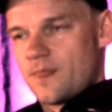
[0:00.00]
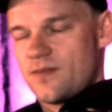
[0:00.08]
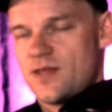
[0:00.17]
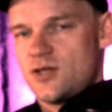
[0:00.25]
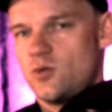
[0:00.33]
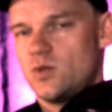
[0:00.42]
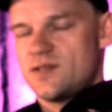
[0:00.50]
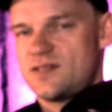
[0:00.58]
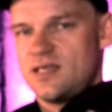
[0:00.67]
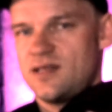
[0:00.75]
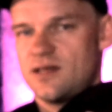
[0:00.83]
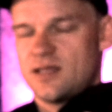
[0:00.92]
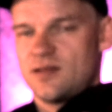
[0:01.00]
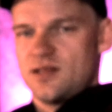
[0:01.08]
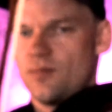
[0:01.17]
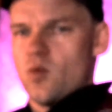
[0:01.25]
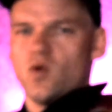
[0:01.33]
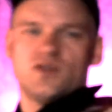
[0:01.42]
then you will see that the
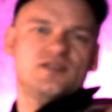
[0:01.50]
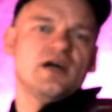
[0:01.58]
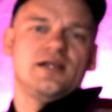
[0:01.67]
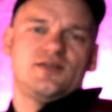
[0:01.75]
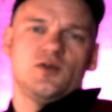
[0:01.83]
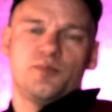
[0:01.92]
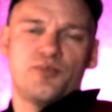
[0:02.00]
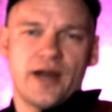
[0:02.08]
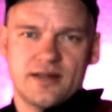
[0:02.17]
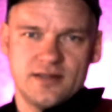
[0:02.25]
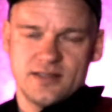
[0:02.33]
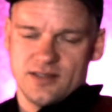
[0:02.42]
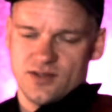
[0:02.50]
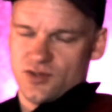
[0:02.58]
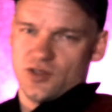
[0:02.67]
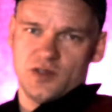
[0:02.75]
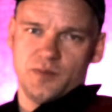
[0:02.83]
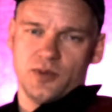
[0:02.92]
more styles you practice a
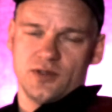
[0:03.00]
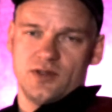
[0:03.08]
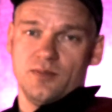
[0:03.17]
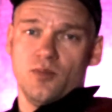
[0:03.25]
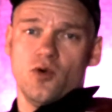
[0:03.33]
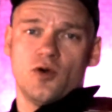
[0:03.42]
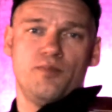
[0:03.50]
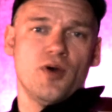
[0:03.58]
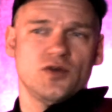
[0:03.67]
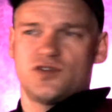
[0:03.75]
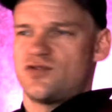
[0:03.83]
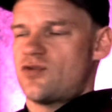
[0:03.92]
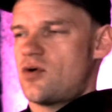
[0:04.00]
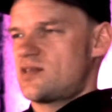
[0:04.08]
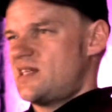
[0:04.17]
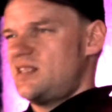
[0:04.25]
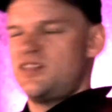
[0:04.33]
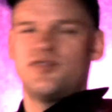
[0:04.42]
certain spot, the more bow strokes
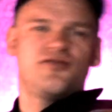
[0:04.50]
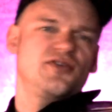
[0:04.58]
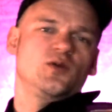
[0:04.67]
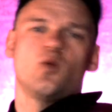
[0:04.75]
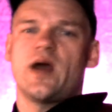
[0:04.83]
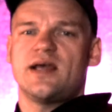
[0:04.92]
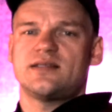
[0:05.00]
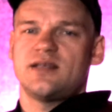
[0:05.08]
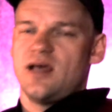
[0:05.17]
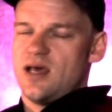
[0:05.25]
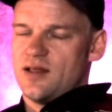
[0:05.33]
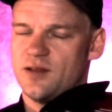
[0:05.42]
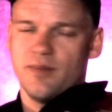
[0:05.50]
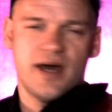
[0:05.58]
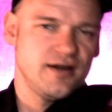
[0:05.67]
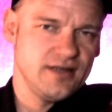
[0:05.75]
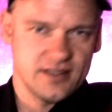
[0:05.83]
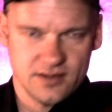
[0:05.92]
in different ways, the
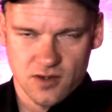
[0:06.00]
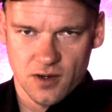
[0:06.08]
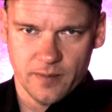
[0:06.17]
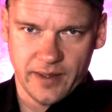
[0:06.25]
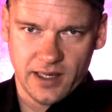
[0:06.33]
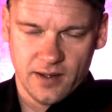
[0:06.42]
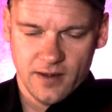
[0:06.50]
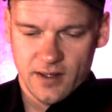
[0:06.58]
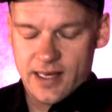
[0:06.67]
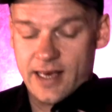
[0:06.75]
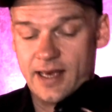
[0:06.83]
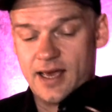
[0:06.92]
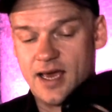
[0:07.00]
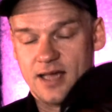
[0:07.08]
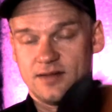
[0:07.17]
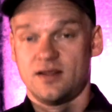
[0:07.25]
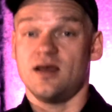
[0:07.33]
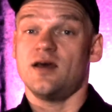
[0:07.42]
better it's gonna be.
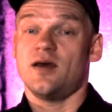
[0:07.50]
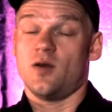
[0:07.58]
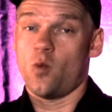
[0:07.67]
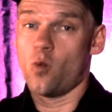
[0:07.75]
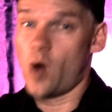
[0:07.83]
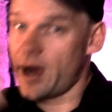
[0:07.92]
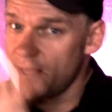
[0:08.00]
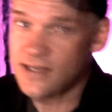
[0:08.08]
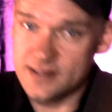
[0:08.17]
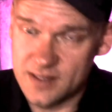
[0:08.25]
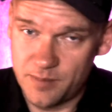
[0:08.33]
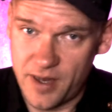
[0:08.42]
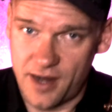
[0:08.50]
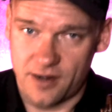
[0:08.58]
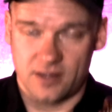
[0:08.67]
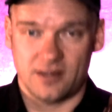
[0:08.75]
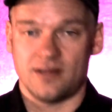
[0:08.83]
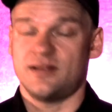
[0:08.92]
And why is it better?
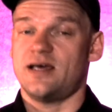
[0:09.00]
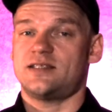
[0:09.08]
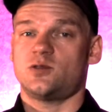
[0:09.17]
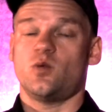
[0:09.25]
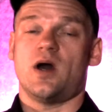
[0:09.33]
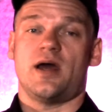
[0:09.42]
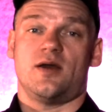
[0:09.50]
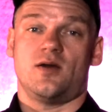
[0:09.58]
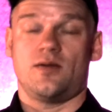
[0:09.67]
That's why